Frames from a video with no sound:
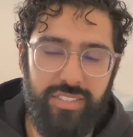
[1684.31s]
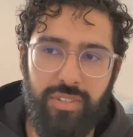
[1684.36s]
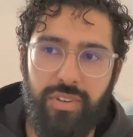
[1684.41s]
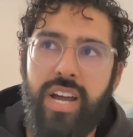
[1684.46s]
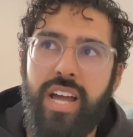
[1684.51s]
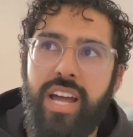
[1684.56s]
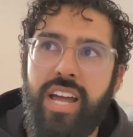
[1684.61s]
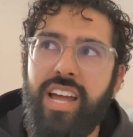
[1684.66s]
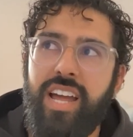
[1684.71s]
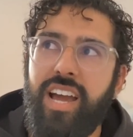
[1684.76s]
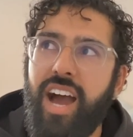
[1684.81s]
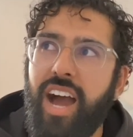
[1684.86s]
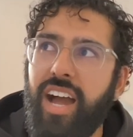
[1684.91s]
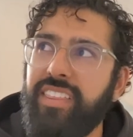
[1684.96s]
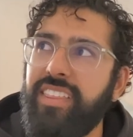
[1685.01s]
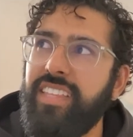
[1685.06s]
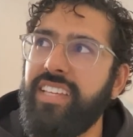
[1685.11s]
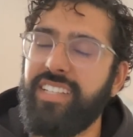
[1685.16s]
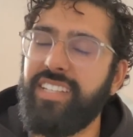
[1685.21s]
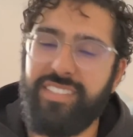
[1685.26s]
So
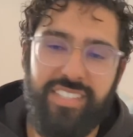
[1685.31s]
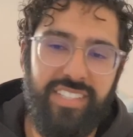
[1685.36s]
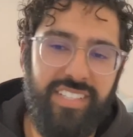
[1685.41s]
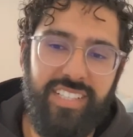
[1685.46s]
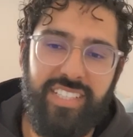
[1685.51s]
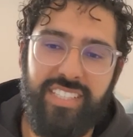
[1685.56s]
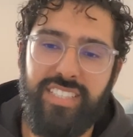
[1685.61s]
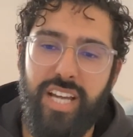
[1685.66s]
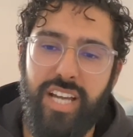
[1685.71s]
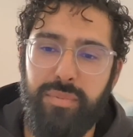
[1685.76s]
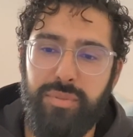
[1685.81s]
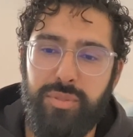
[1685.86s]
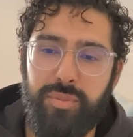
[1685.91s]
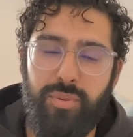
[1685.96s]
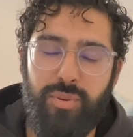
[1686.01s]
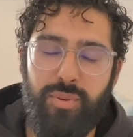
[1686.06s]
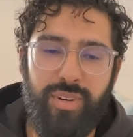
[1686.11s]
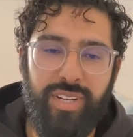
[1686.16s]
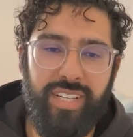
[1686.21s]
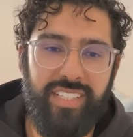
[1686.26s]
I think to Hijab's
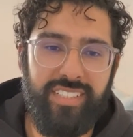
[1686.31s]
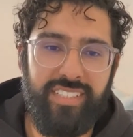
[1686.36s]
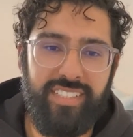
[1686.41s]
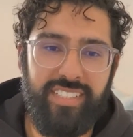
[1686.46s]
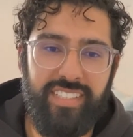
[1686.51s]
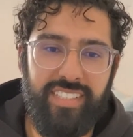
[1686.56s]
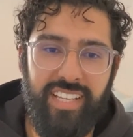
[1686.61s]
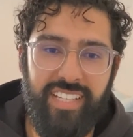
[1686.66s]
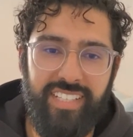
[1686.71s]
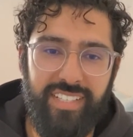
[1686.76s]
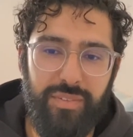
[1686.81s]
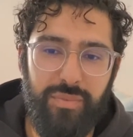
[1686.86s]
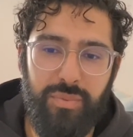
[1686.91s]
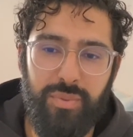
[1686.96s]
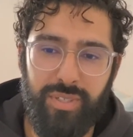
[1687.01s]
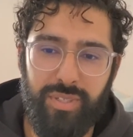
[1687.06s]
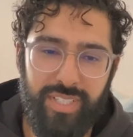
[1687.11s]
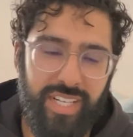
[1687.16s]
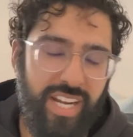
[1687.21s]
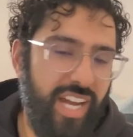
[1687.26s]
point, like
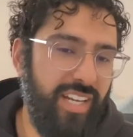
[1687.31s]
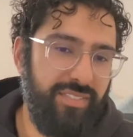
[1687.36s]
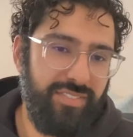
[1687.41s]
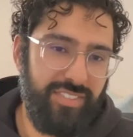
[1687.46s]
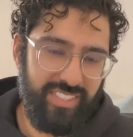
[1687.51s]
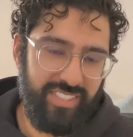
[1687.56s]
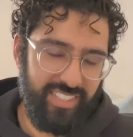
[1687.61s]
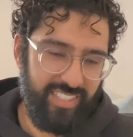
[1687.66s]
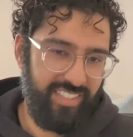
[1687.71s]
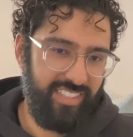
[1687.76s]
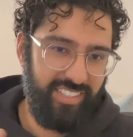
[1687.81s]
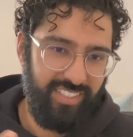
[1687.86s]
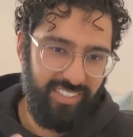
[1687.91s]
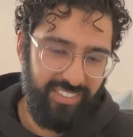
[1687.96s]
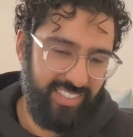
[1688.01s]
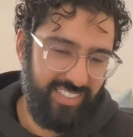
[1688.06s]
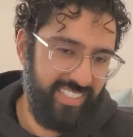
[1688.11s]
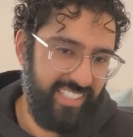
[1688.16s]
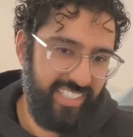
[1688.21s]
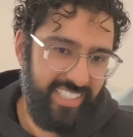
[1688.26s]
we're kind of just in the
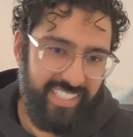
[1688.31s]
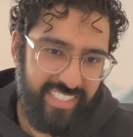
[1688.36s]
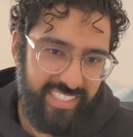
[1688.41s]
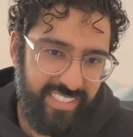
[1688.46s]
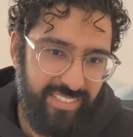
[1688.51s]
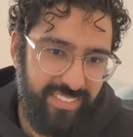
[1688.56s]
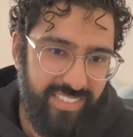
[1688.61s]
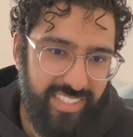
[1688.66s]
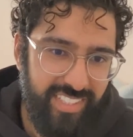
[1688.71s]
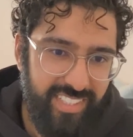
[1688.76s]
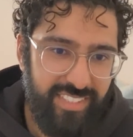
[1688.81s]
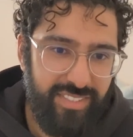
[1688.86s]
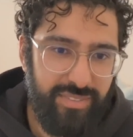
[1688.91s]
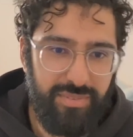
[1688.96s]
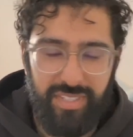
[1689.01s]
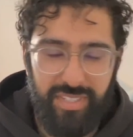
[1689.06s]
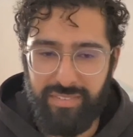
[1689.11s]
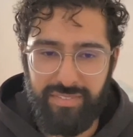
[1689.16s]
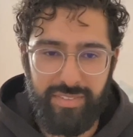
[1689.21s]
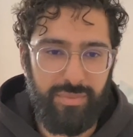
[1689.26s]
early innings of
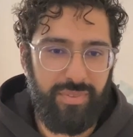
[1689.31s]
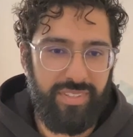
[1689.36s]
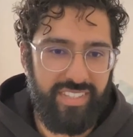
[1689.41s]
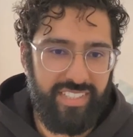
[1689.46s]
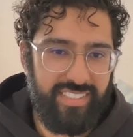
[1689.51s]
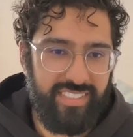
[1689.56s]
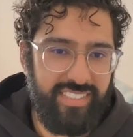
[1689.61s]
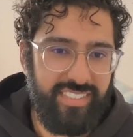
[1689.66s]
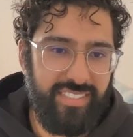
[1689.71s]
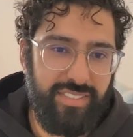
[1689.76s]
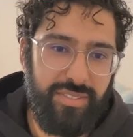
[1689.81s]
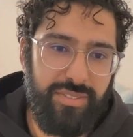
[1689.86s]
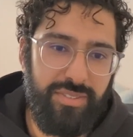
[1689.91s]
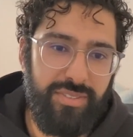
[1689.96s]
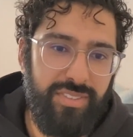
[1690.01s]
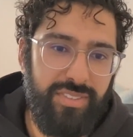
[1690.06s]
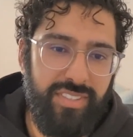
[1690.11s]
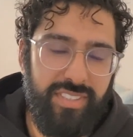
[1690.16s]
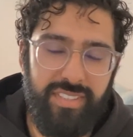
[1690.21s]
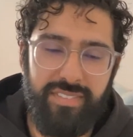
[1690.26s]
this where everyone thinks it's
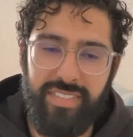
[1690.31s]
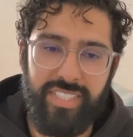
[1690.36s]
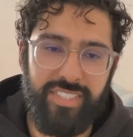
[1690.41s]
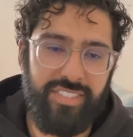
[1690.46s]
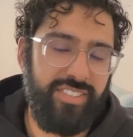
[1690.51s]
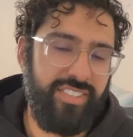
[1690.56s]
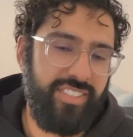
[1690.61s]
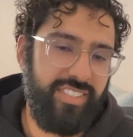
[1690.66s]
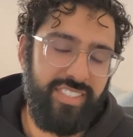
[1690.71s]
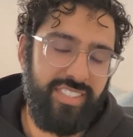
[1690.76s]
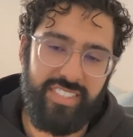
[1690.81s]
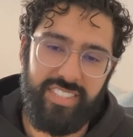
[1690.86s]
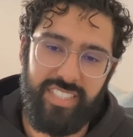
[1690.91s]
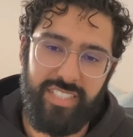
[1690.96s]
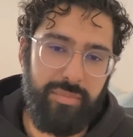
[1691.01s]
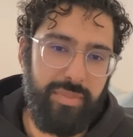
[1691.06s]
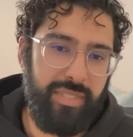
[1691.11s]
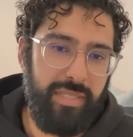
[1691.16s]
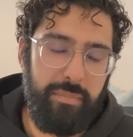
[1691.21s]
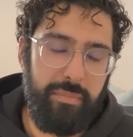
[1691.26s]
cool and eventually it's just
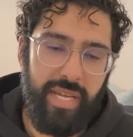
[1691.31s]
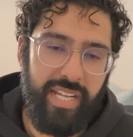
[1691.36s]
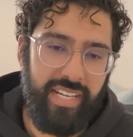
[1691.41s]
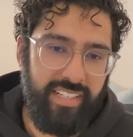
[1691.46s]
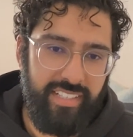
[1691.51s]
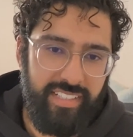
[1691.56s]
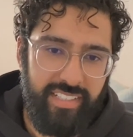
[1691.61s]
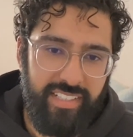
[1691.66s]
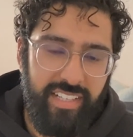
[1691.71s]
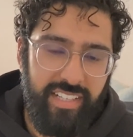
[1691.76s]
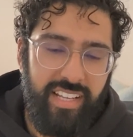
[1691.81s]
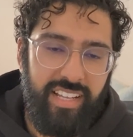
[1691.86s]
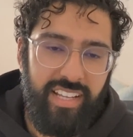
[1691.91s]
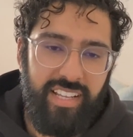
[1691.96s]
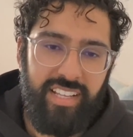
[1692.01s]
going to be embedded.